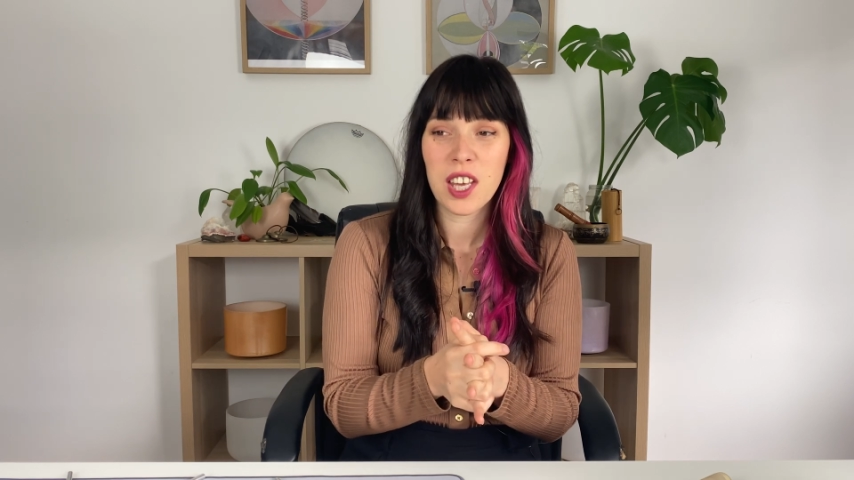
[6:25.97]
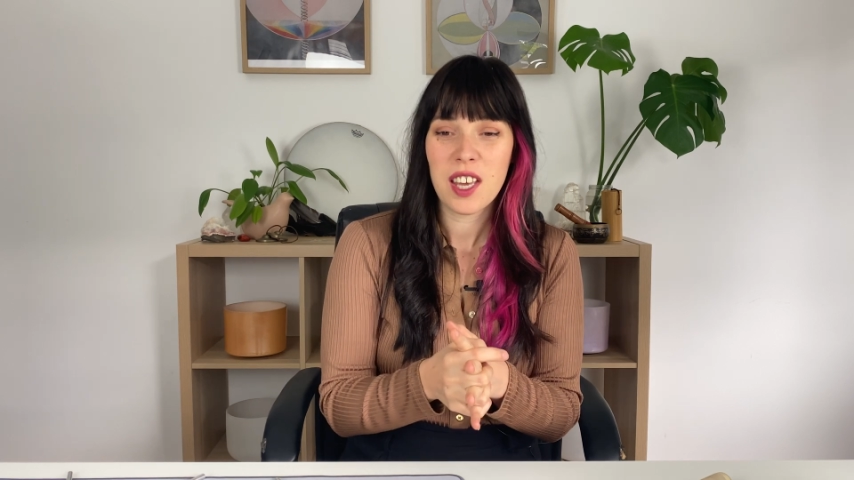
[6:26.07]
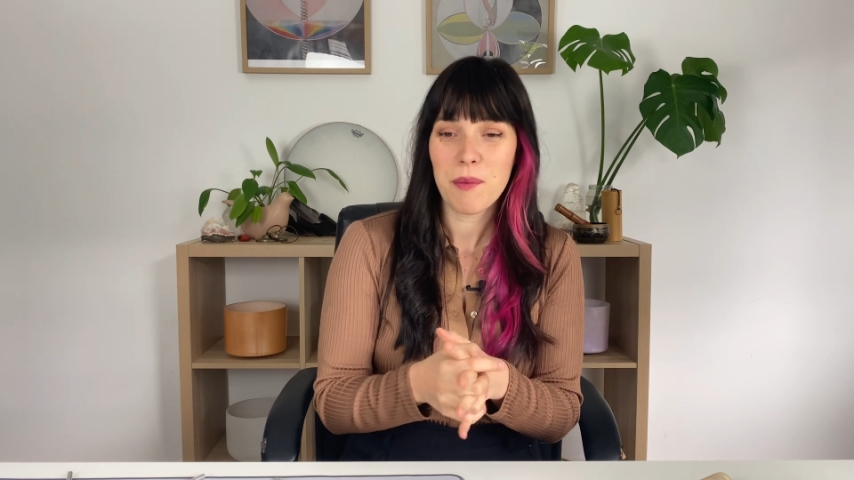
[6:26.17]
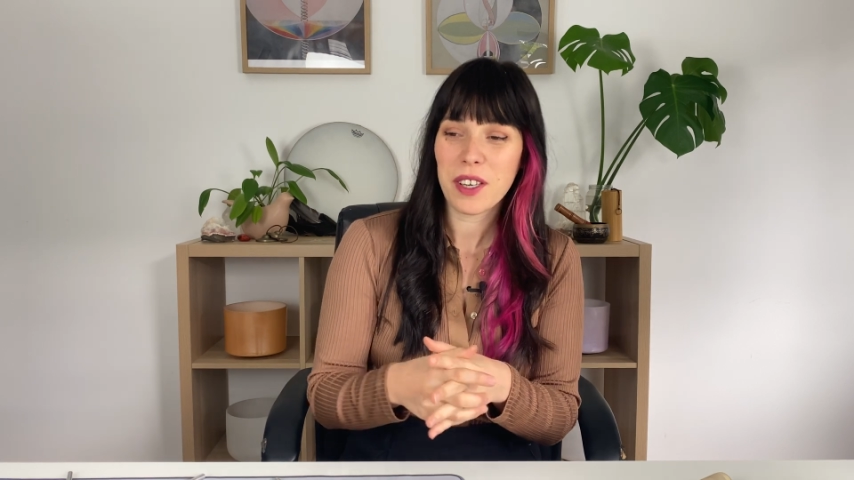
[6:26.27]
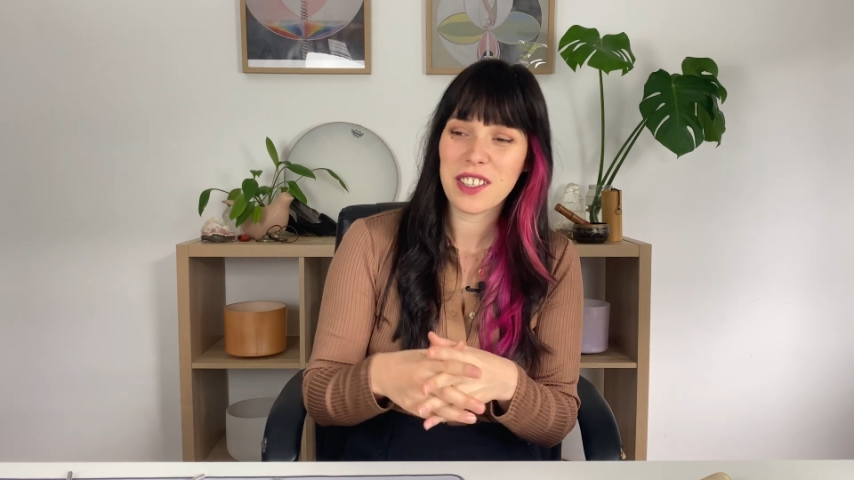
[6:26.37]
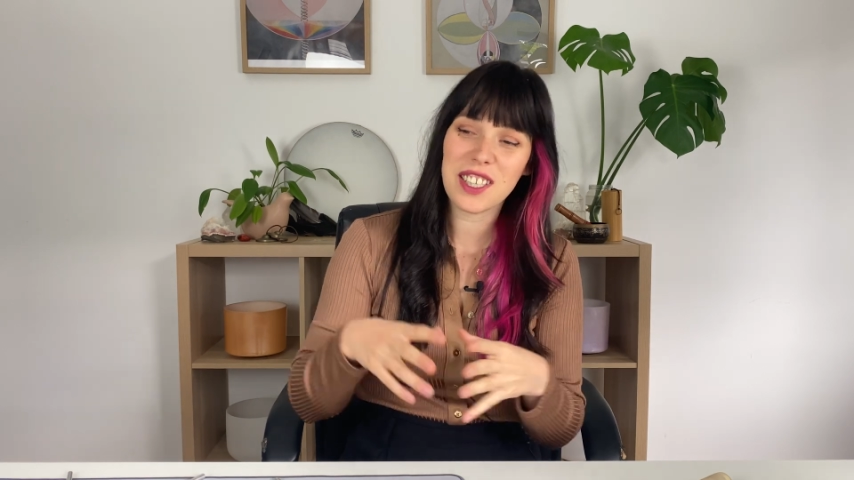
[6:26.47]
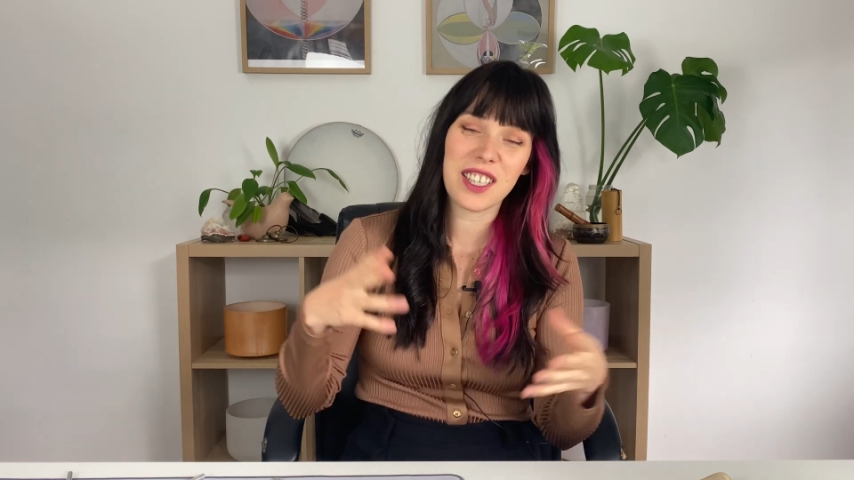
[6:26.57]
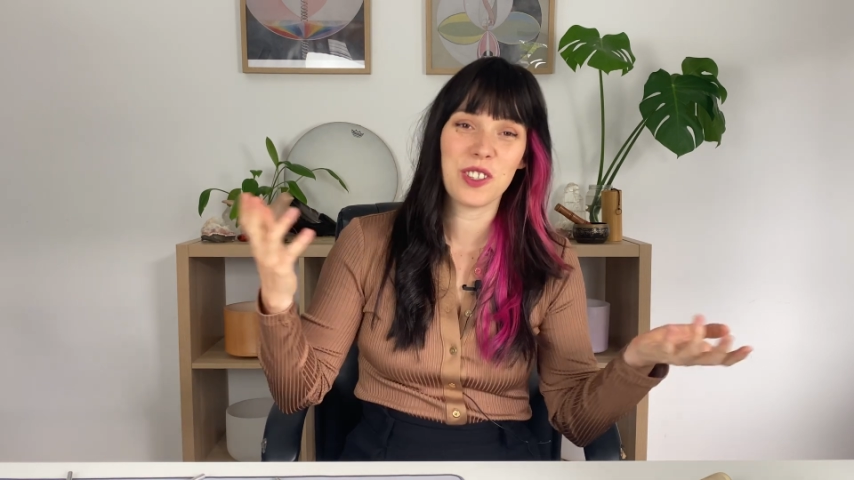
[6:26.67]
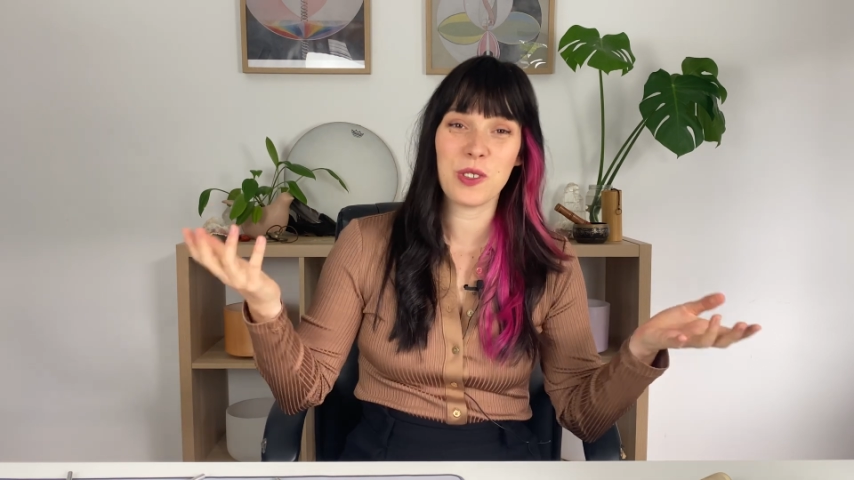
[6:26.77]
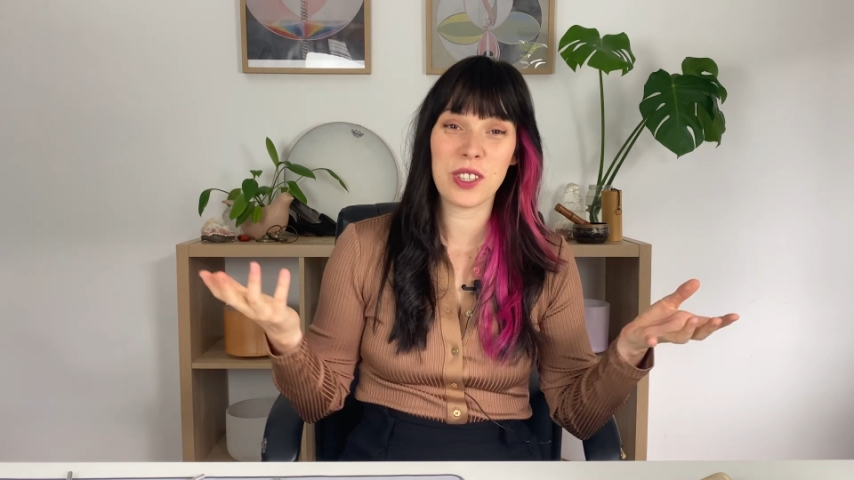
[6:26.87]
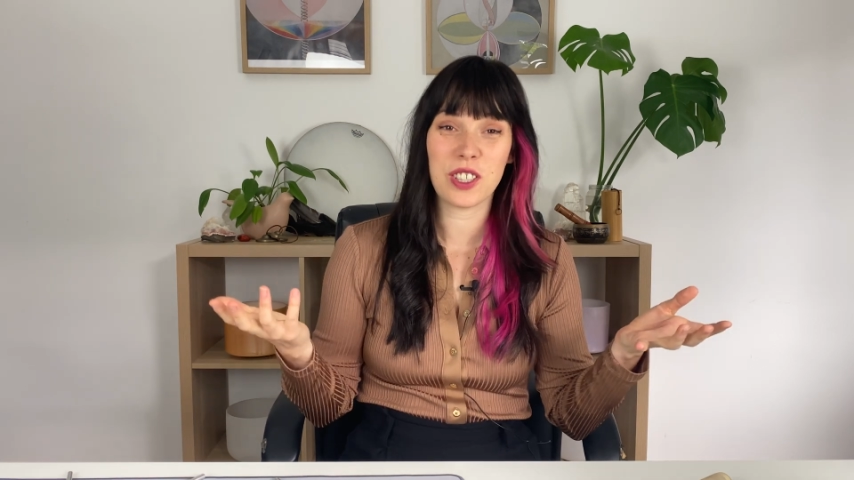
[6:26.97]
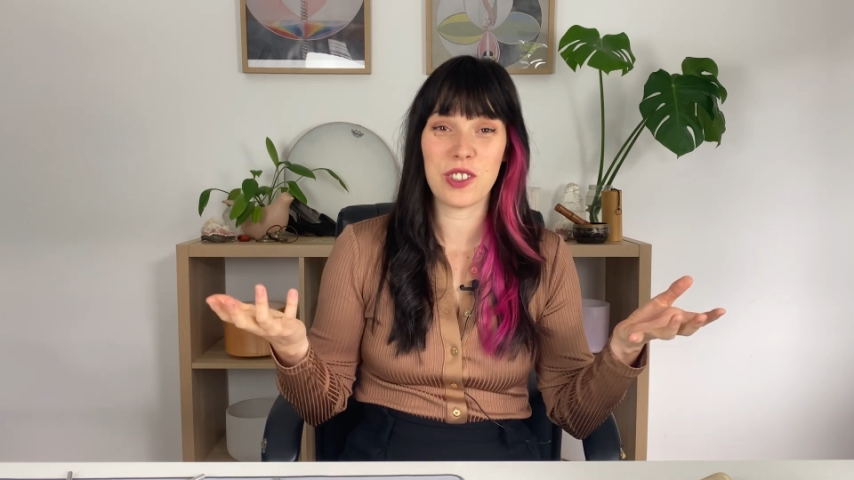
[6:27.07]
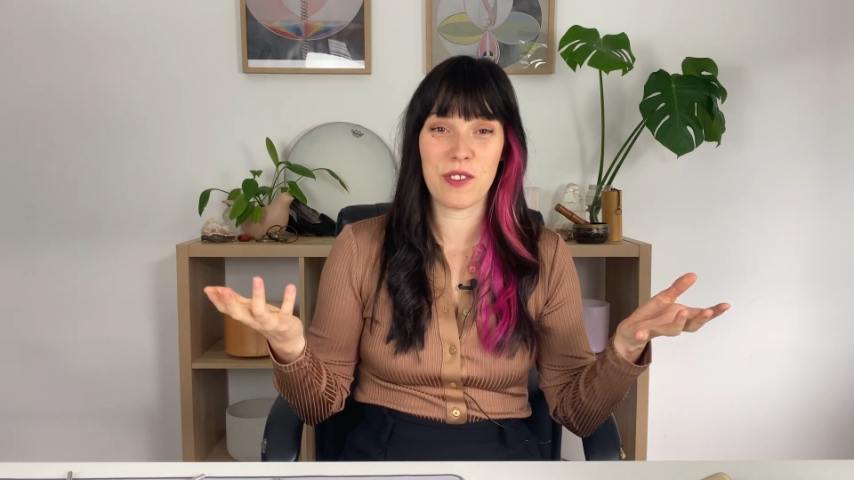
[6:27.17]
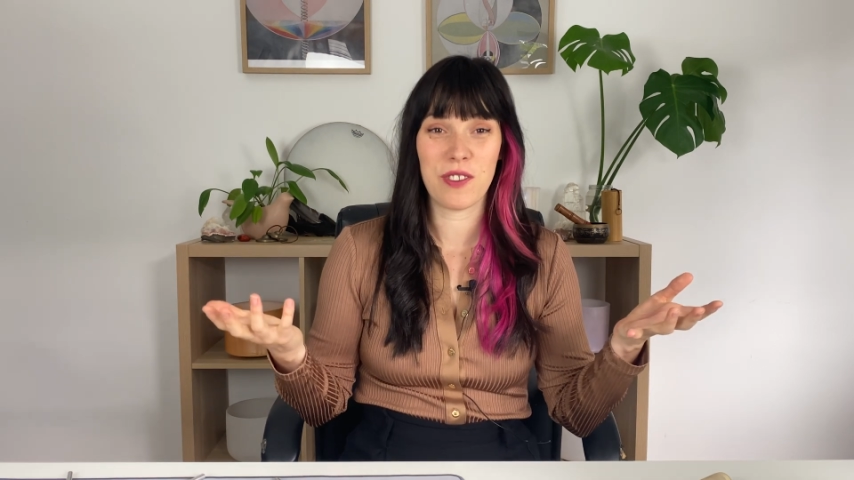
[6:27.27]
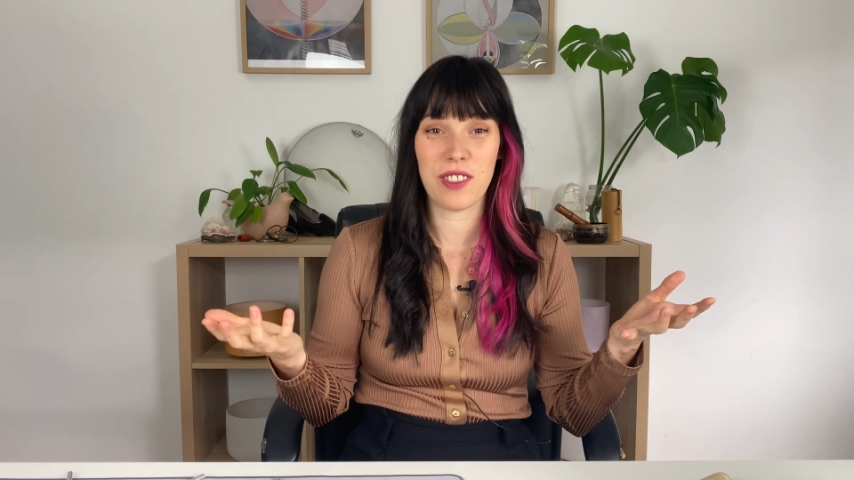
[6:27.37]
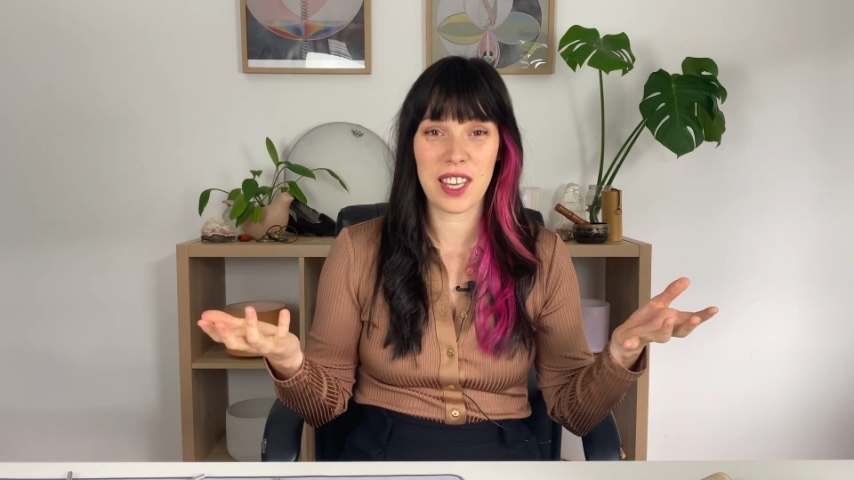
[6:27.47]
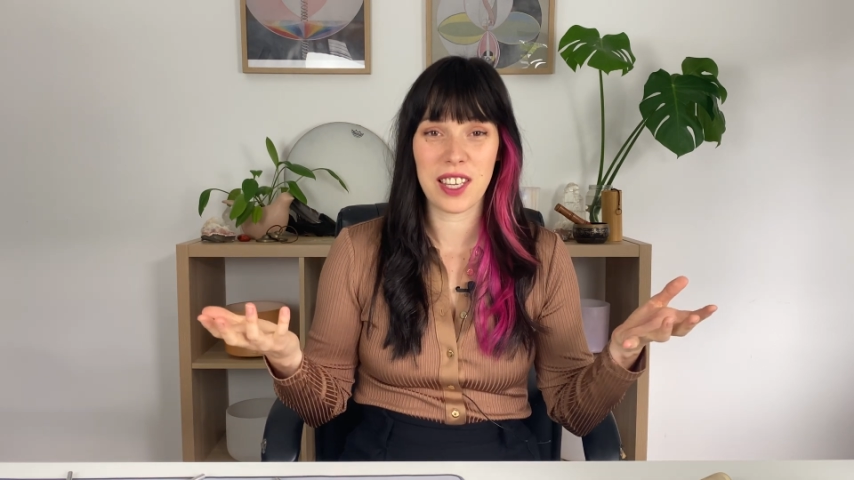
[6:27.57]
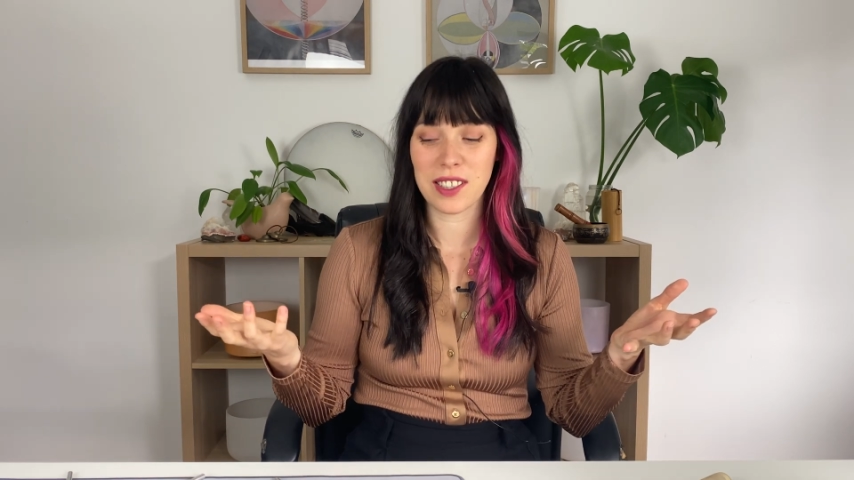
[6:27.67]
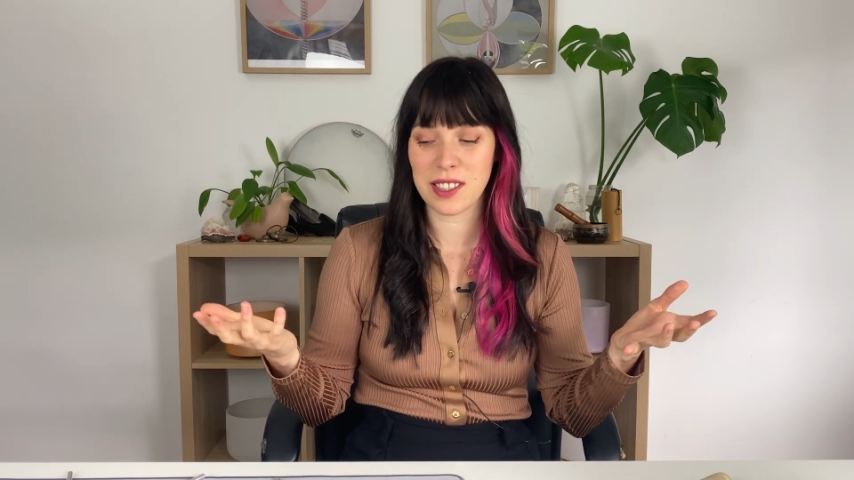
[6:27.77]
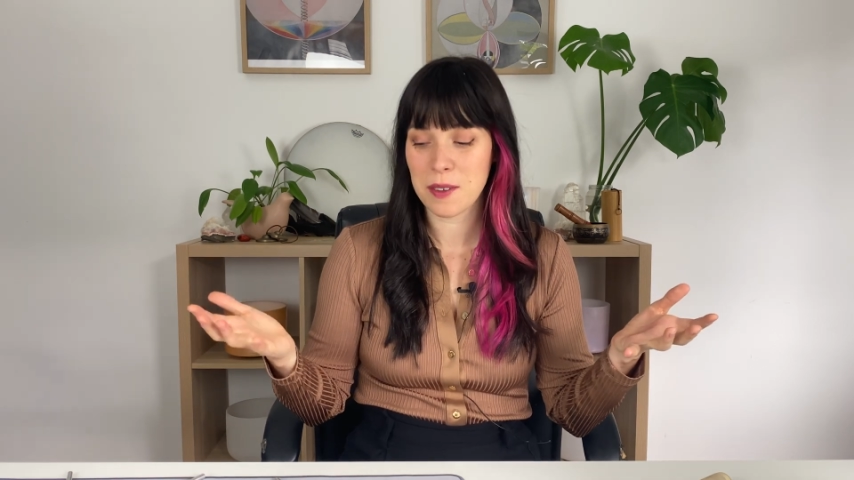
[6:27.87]
because they can do such different
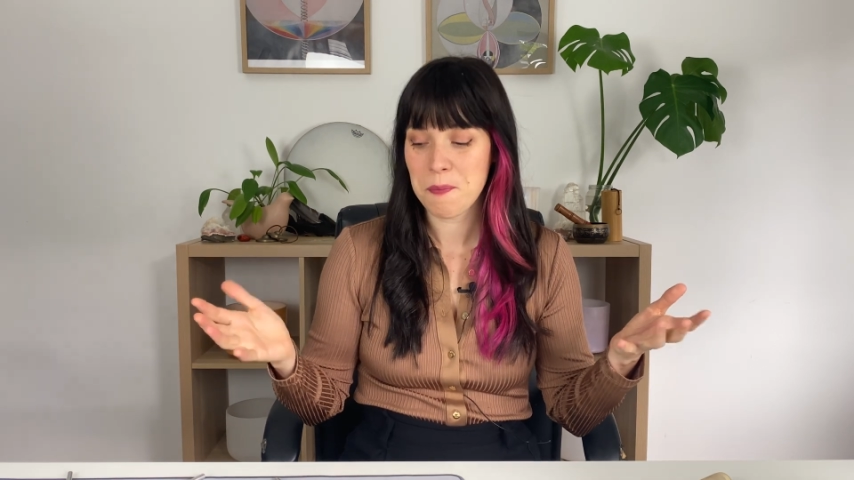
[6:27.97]
things.